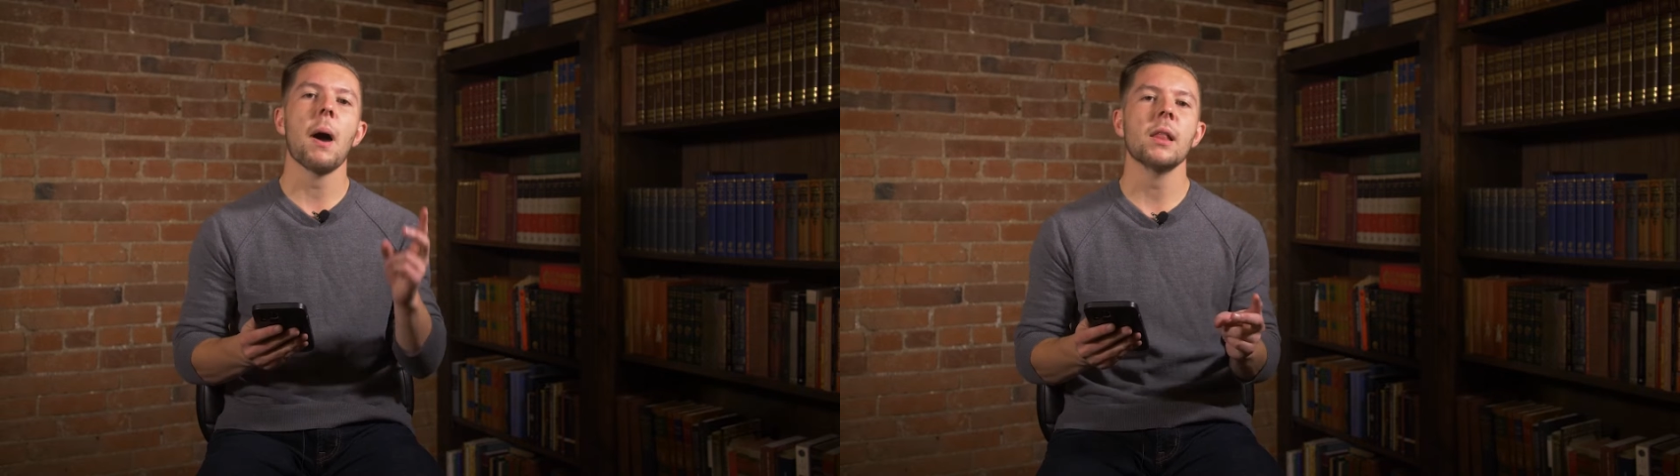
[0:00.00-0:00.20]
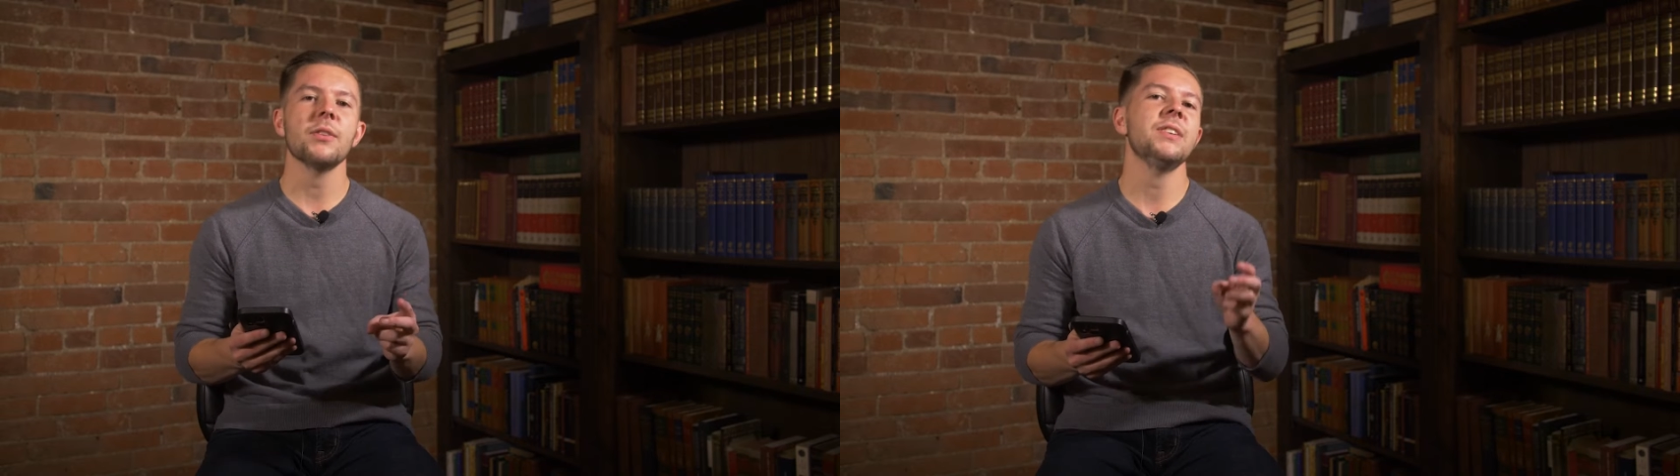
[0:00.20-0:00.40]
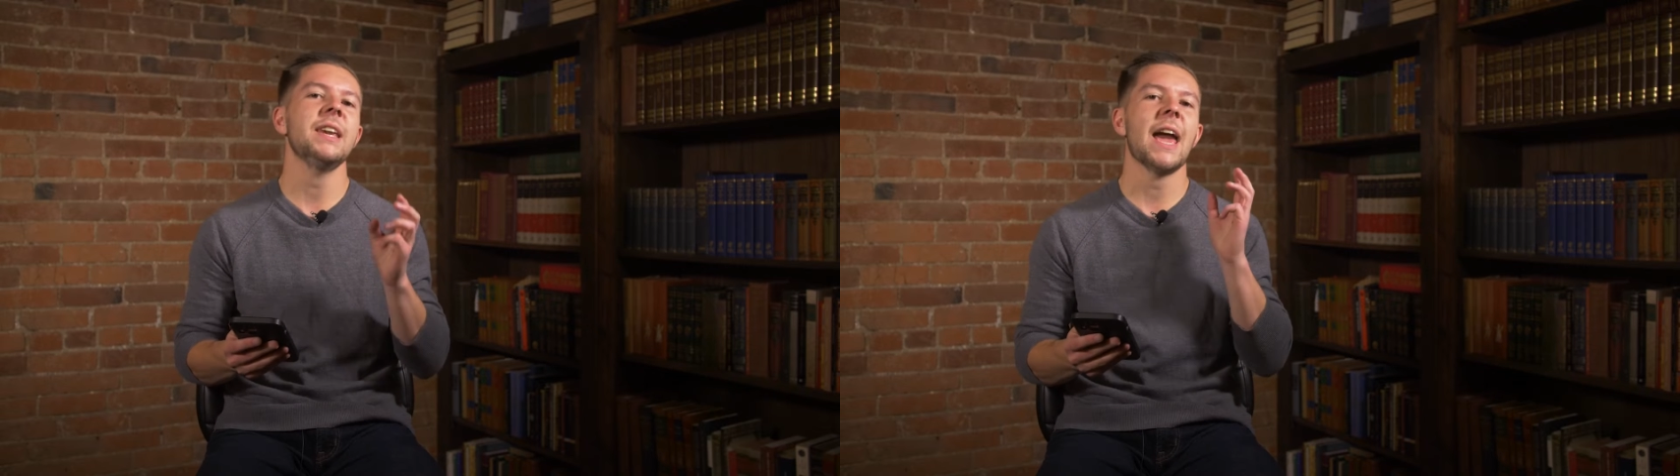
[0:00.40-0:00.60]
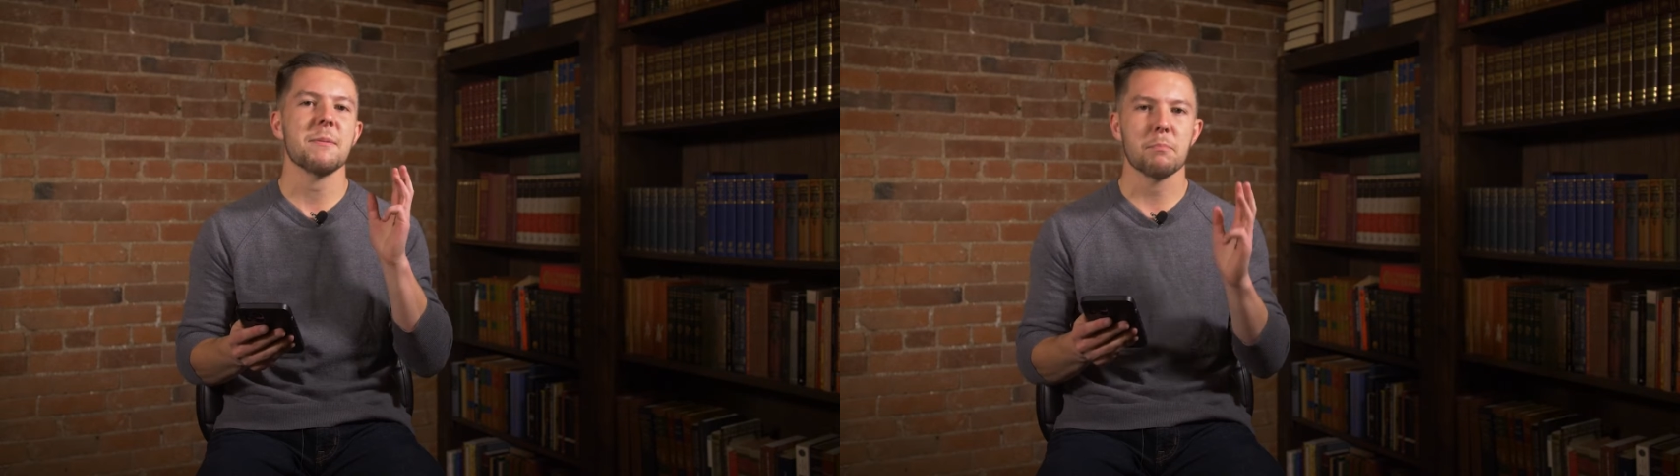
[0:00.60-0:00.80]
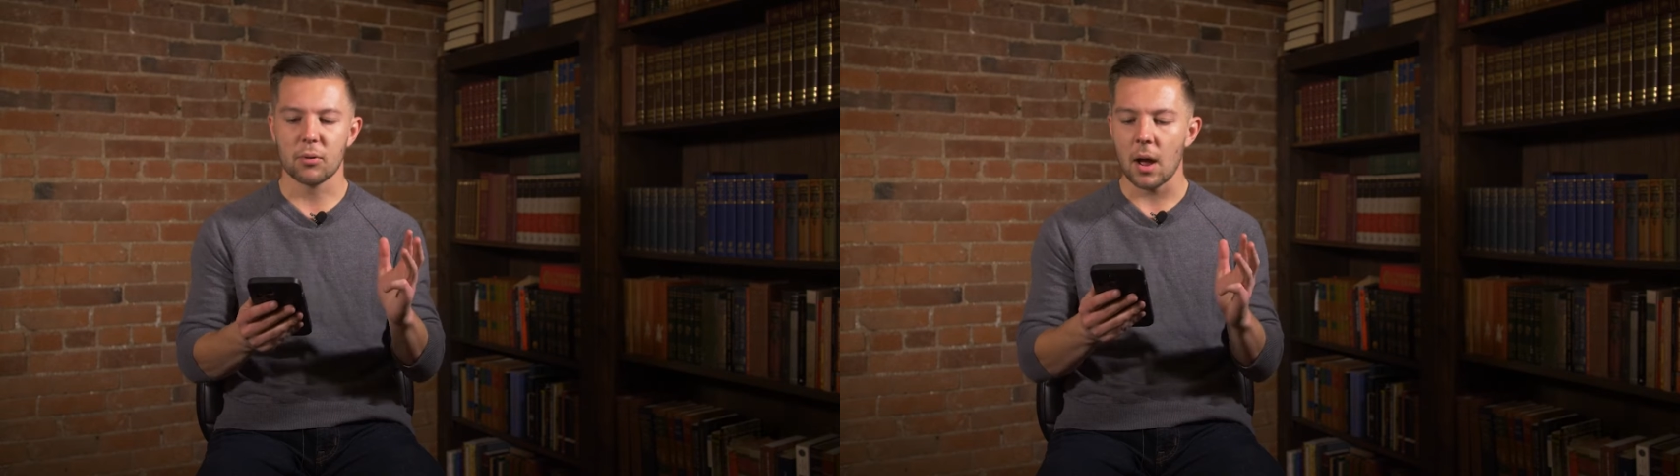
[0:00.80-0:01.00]
policy,
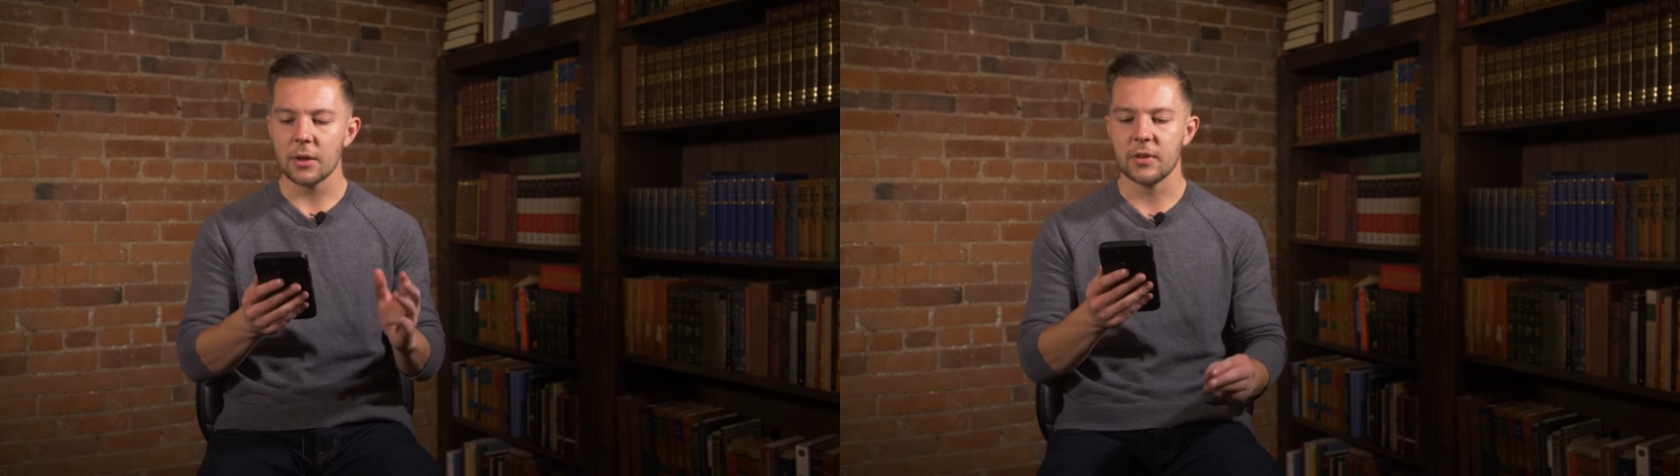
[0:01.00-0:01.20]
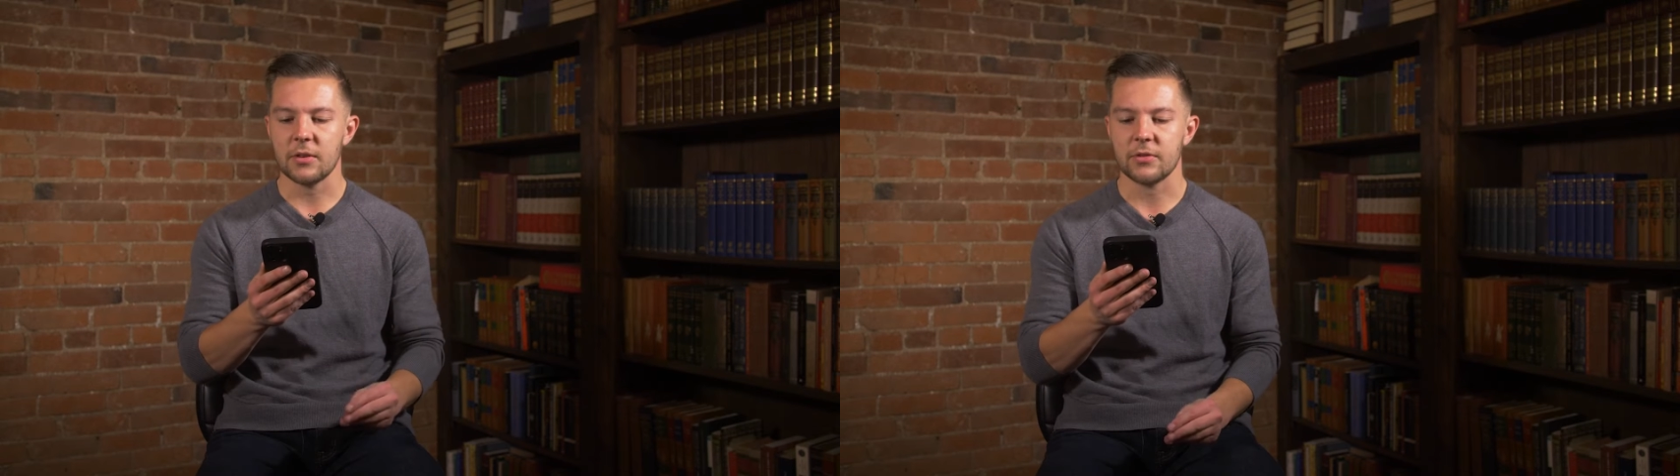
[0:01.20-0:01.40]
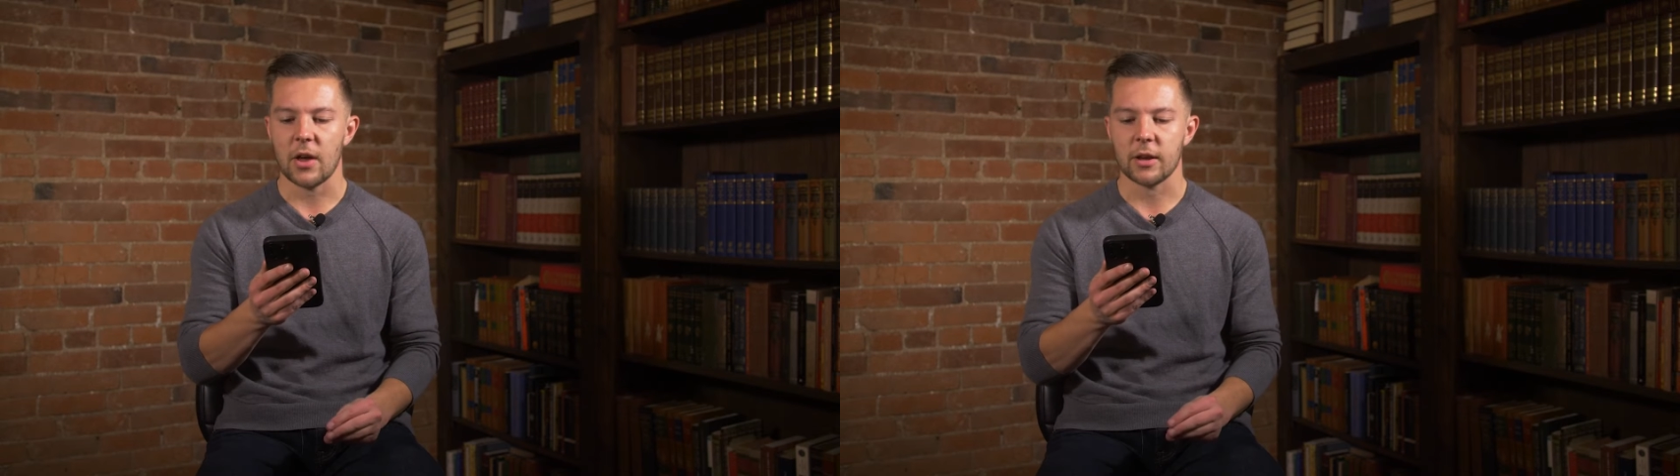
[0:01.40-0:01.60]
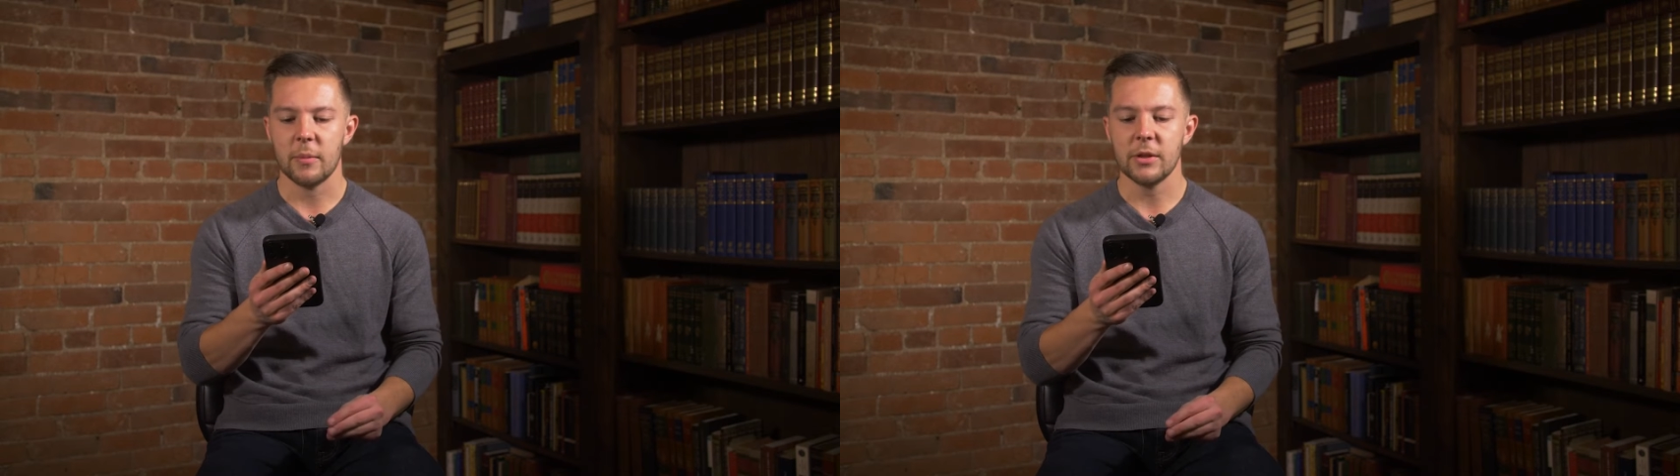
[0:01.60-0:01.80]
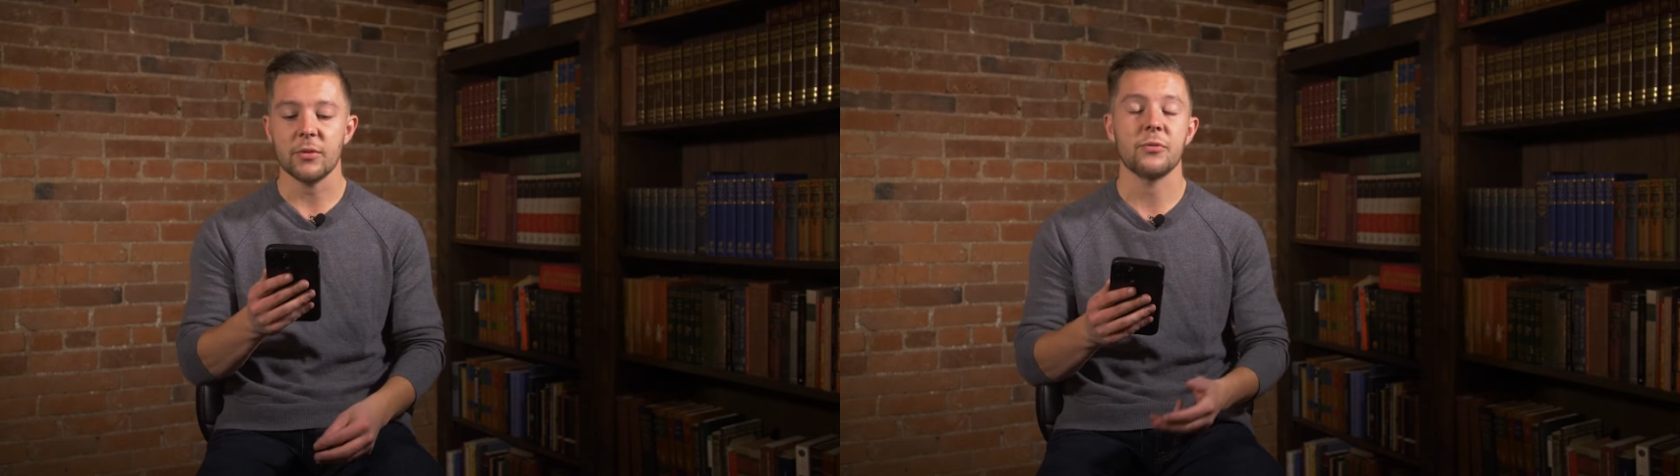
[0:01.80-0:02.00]
and process document